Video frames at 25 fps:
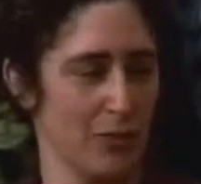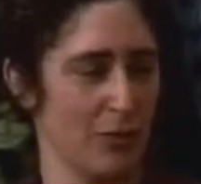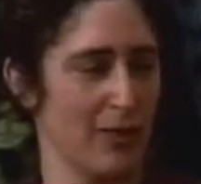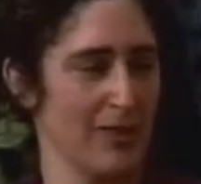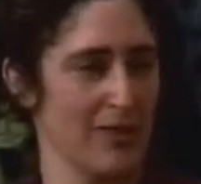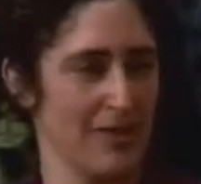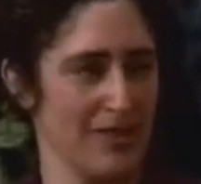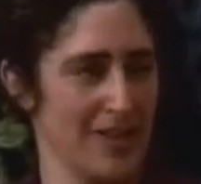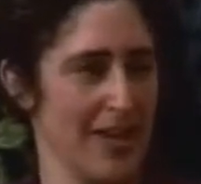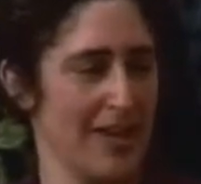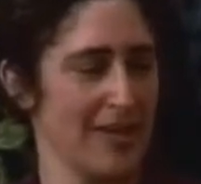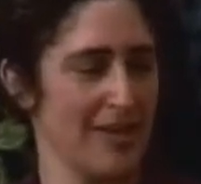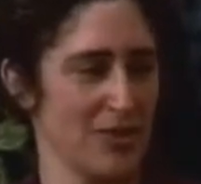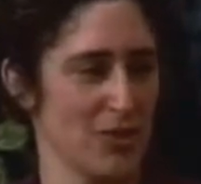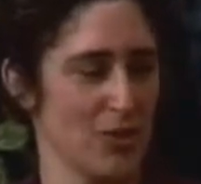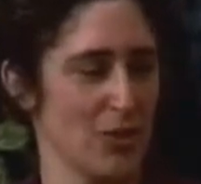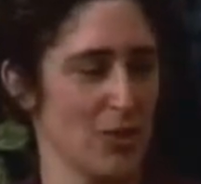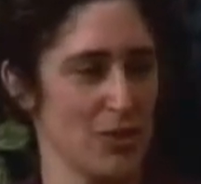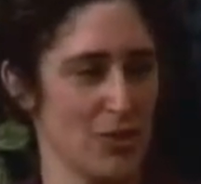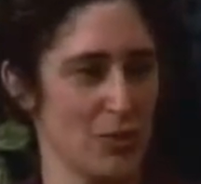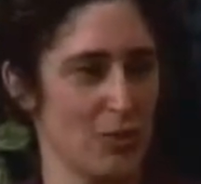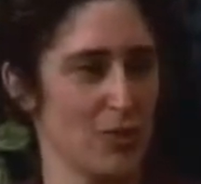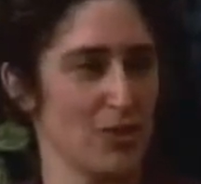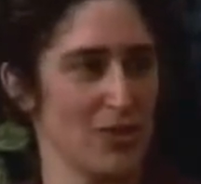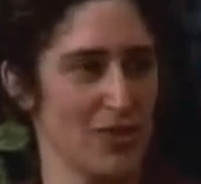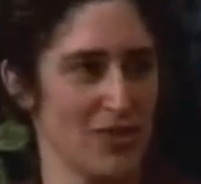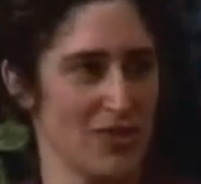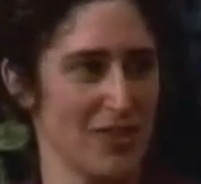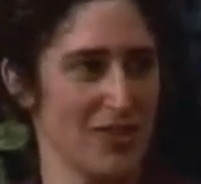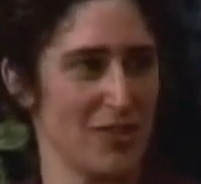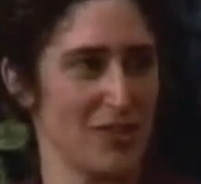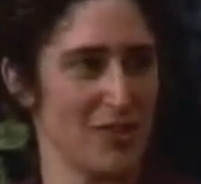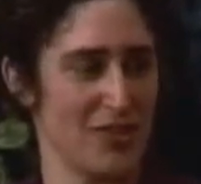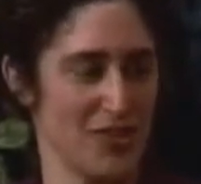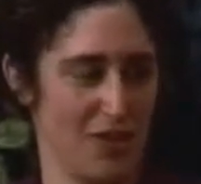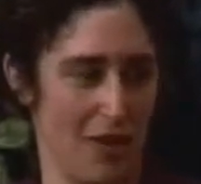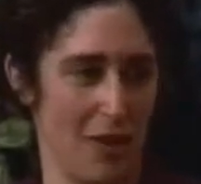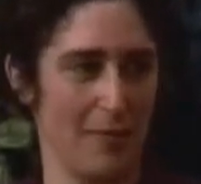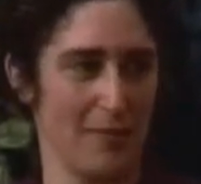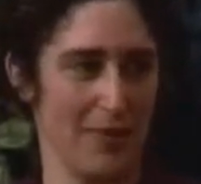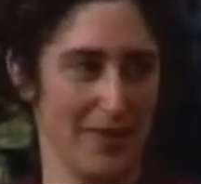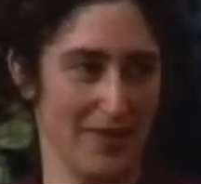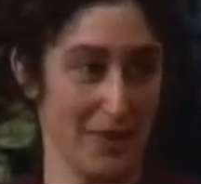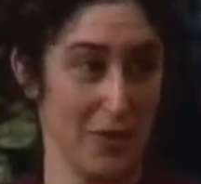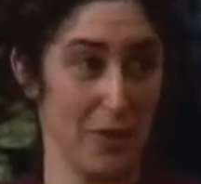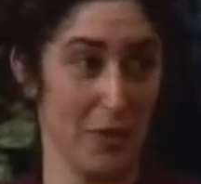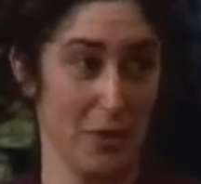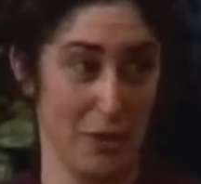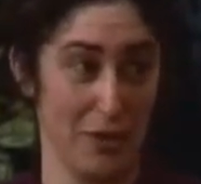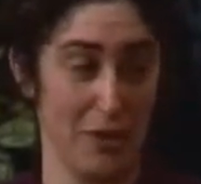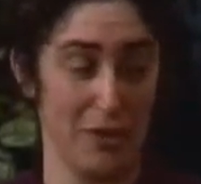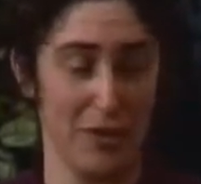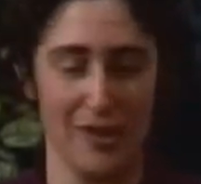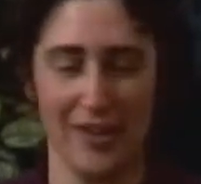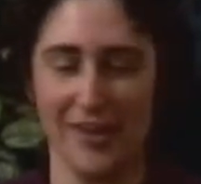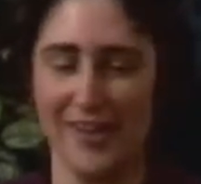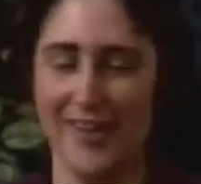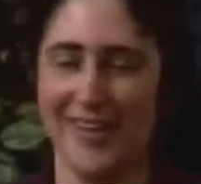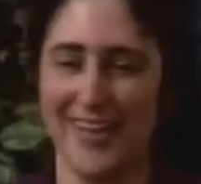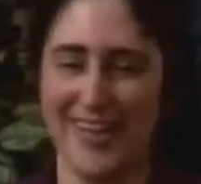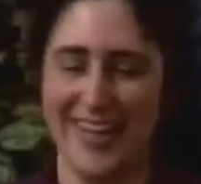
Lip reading: when the dinosaurs were still stomping the earth.